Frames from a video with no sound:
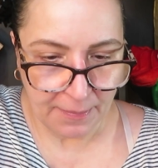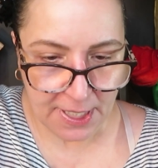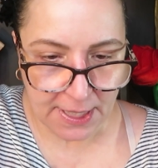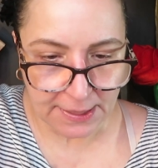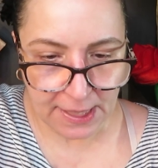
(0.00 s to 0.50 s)

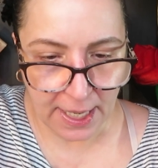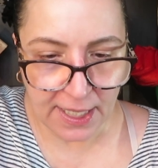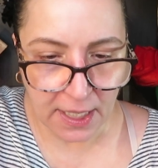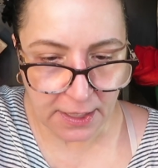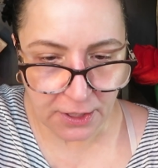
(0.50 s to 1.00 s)
because I
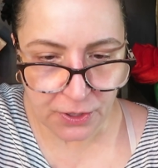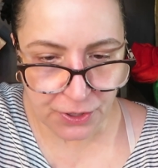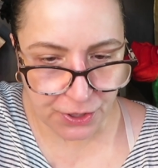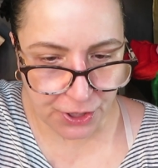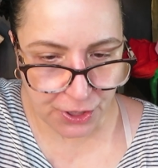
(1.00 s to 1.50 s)
got
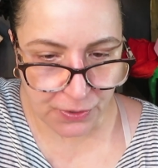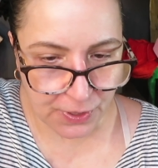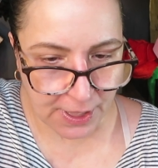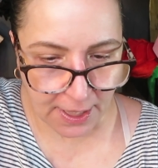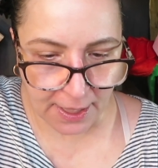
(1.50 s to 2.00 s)
used to
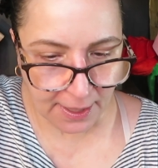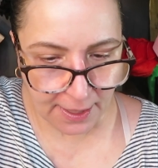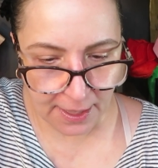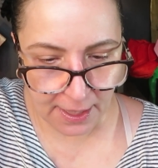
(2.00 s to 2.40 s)
using